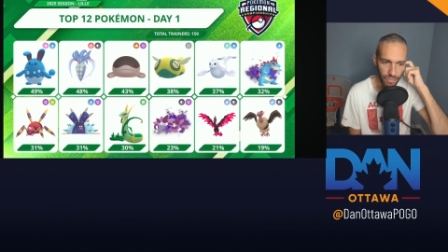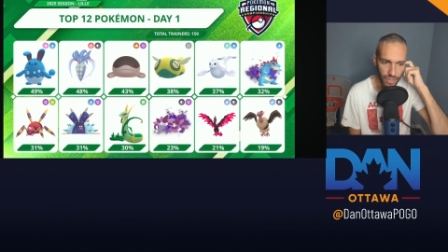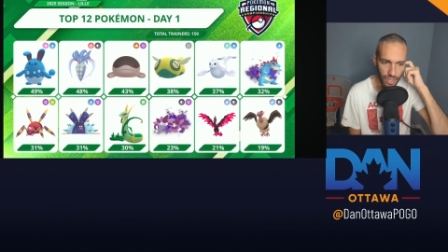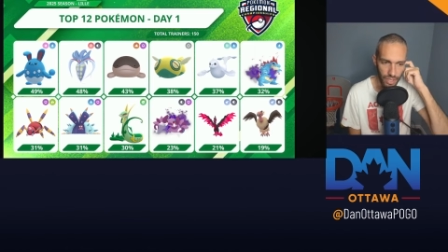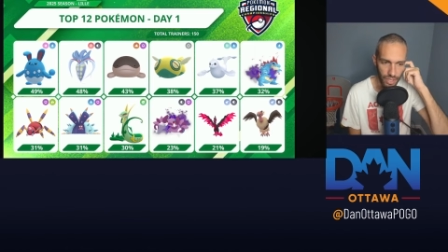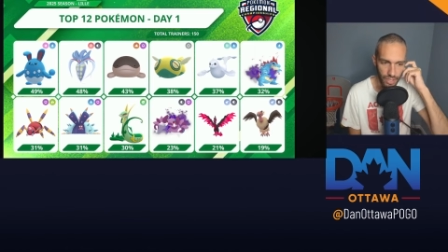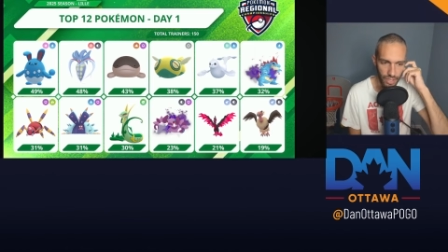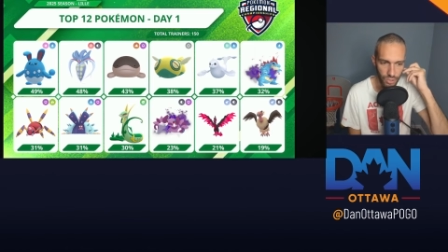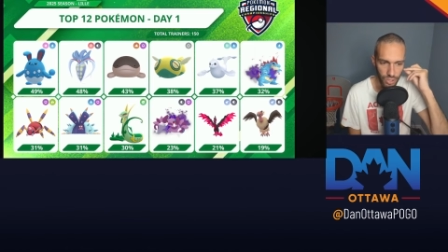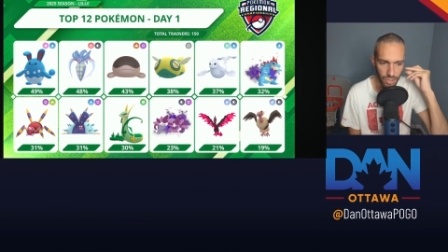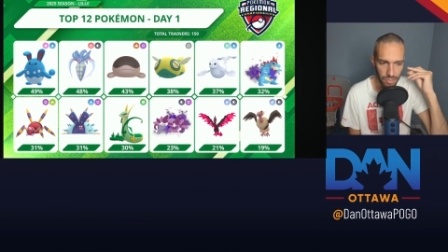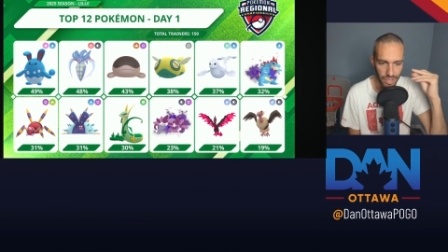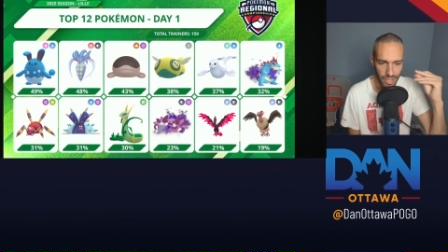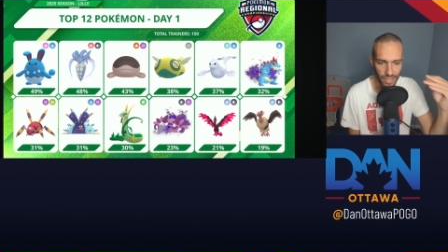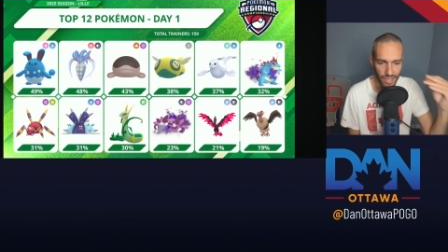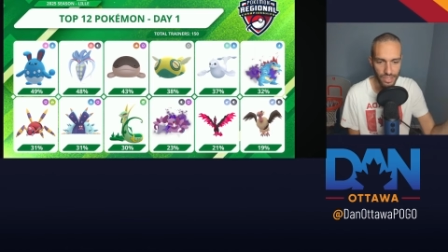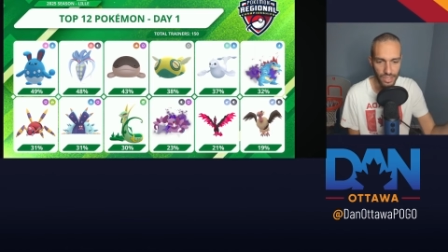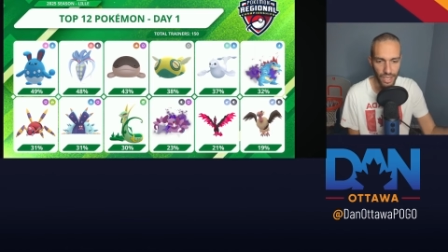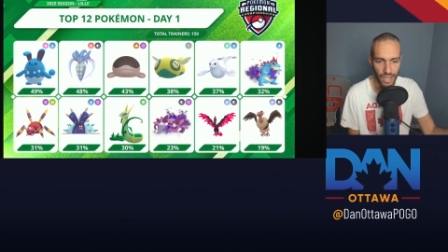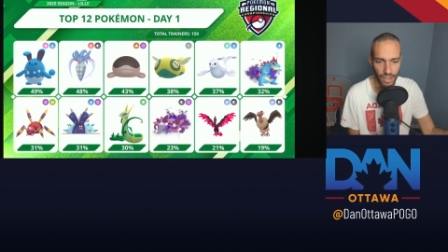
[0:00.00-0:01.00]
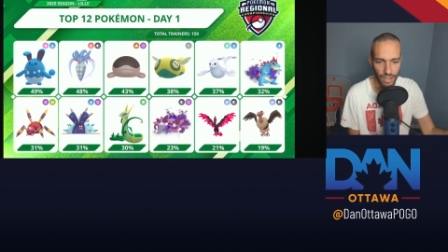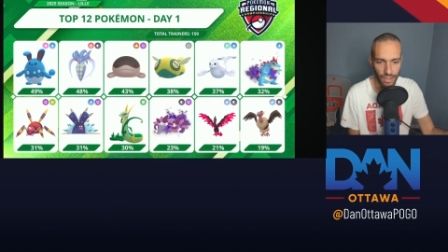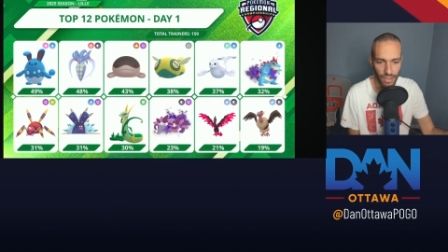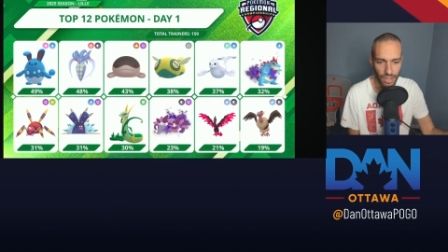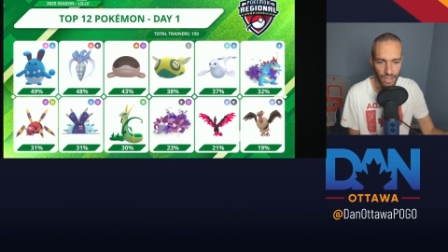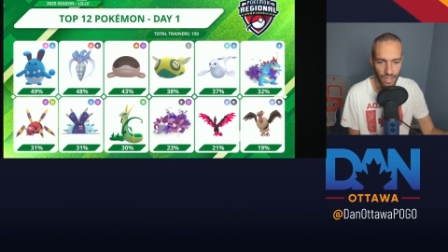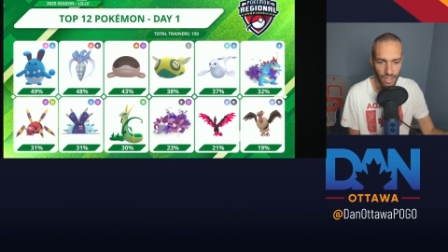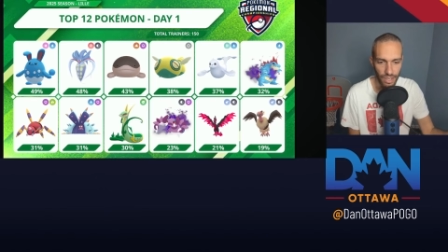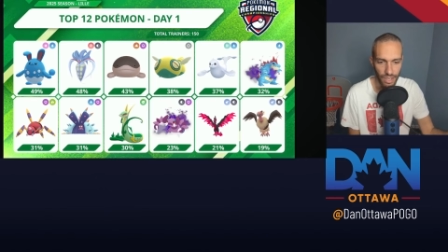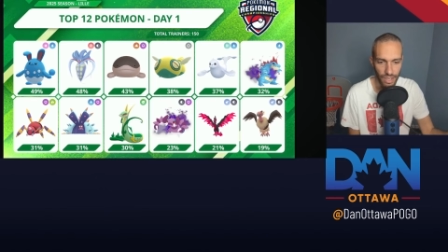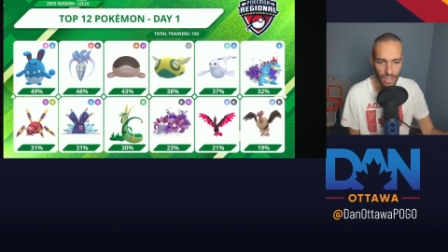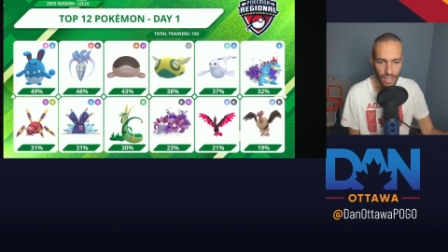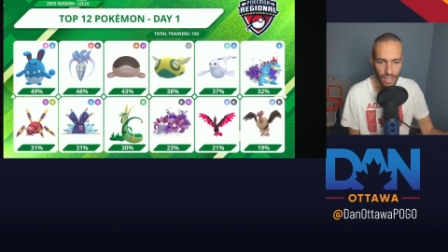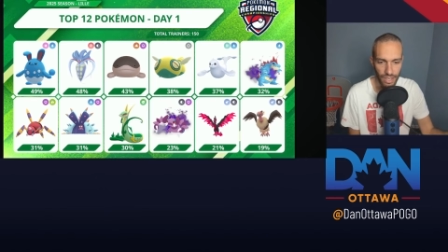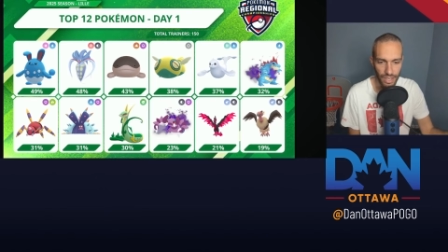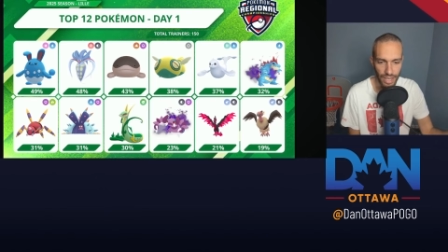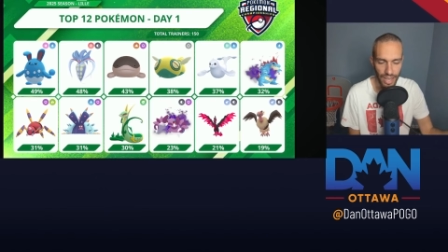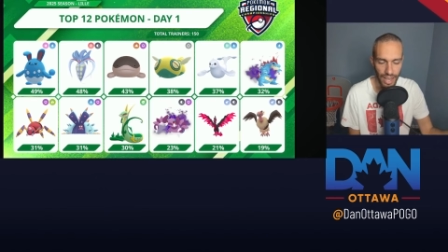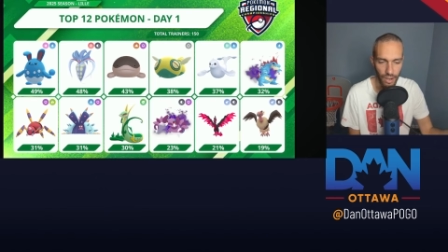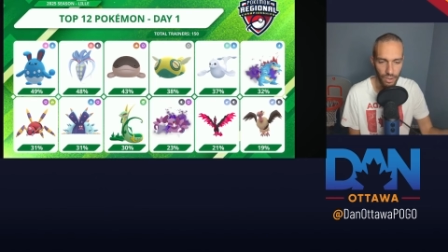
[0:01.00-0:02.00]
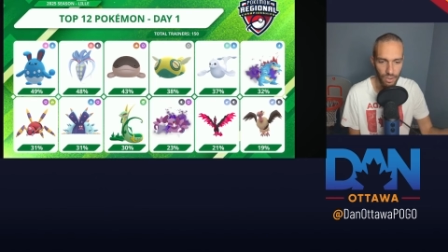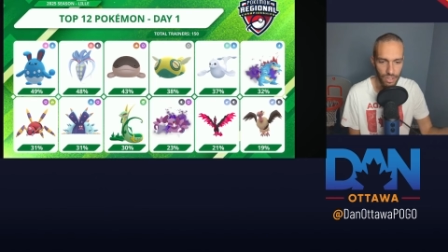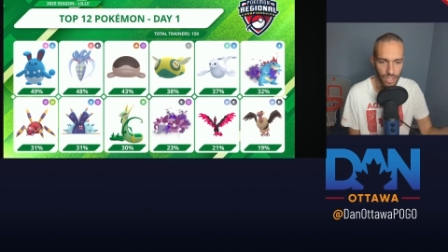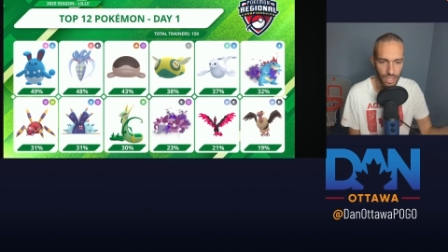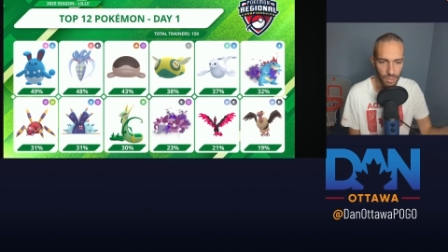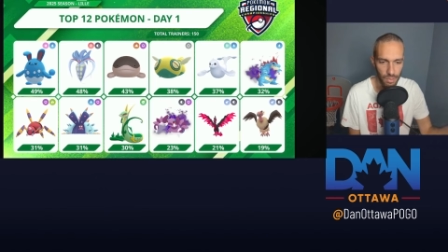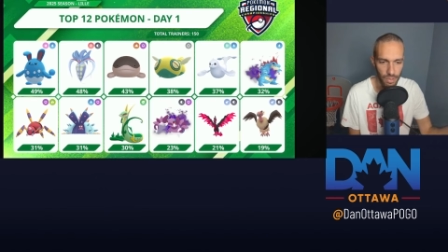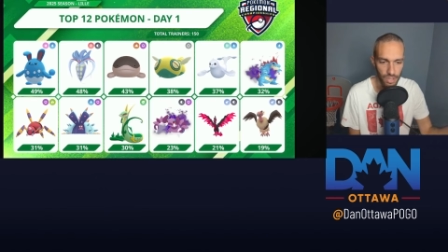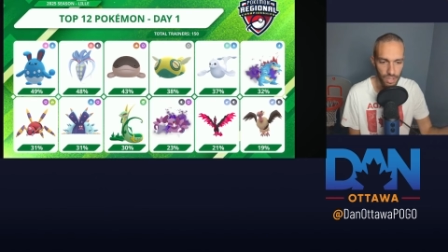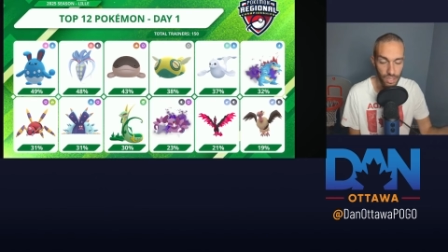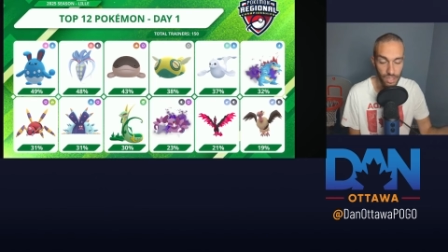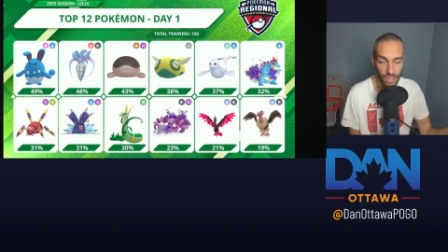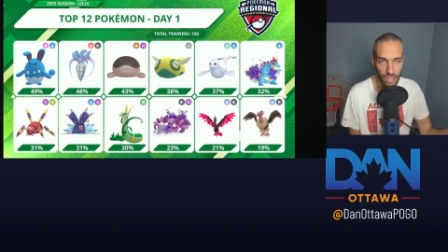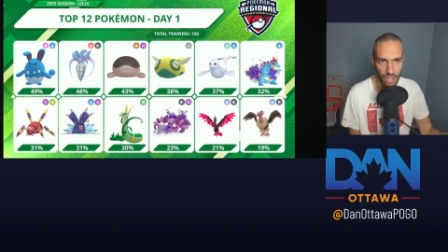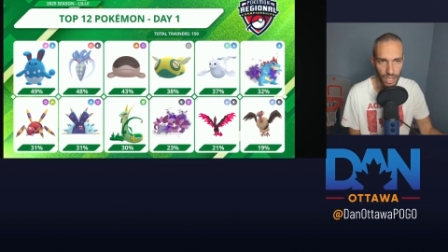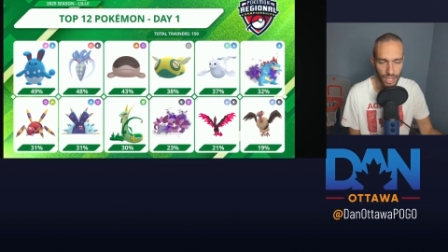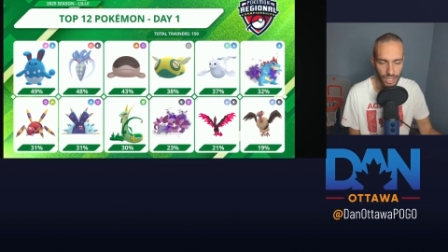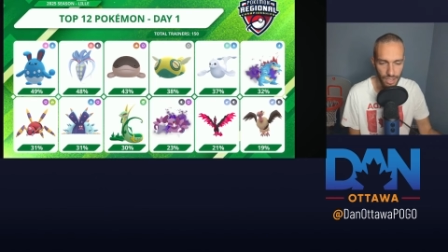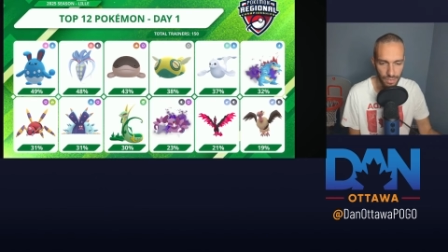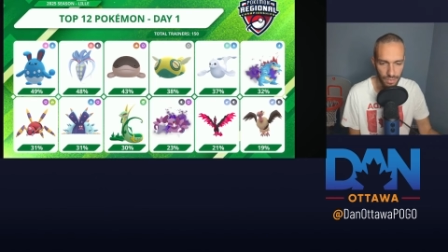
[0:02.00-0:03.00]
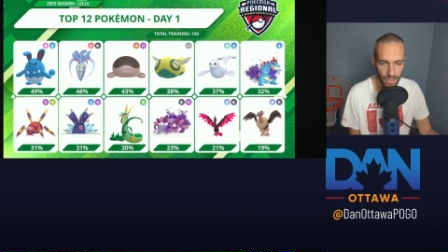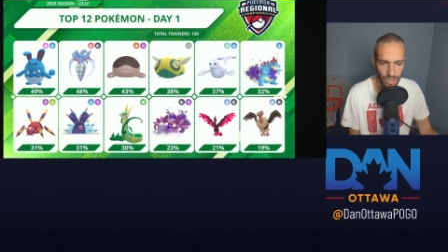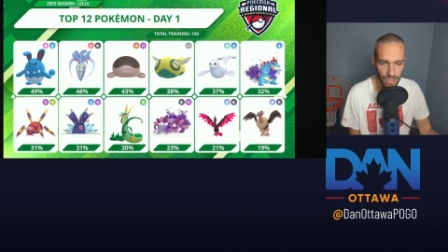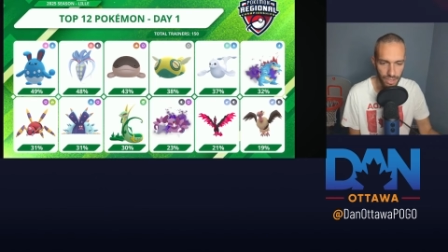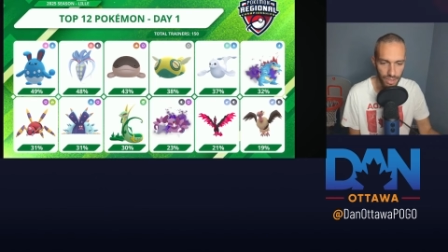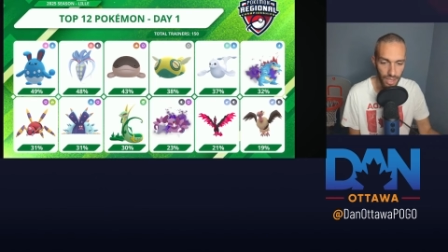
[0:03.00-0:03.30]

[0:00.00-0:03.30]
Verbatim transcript: GBL style, how you team build is a lot different.